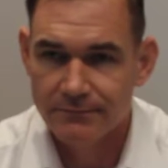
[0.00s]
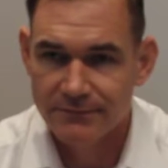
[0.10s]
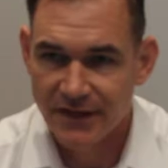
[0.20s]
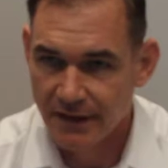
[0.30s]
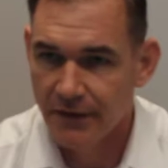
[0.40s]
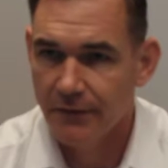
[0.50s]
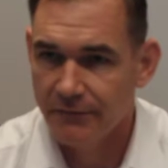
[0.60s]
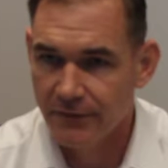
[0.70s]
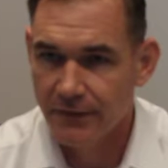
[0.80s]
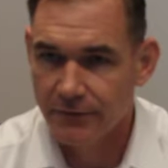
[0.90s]
take care of
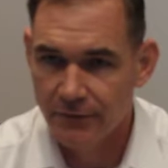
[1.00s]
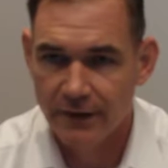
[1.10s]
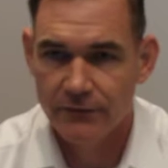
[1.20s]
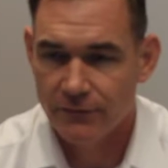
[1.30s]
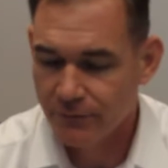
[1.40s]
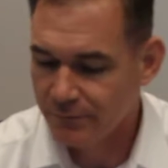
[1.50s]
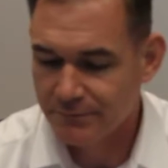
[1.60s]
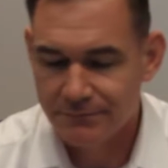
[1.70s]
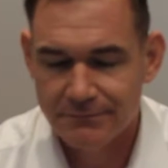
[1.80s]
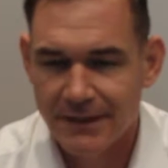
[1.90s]
things. Gotcha.
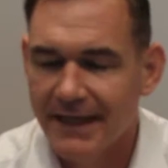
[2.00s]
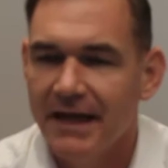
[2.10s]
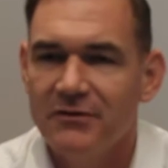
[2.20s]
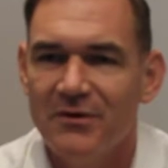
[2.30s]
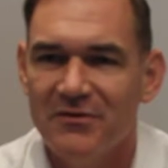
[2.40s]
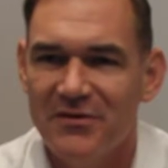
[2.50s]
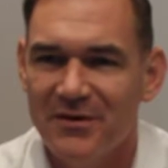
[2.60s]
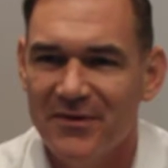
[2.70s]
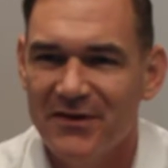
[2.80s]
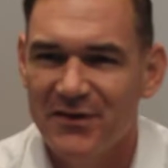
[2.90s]
I can't do everything
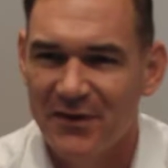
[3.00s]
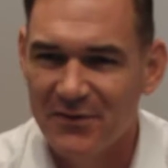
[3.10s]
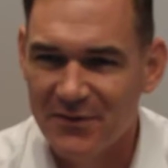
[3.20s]
myself.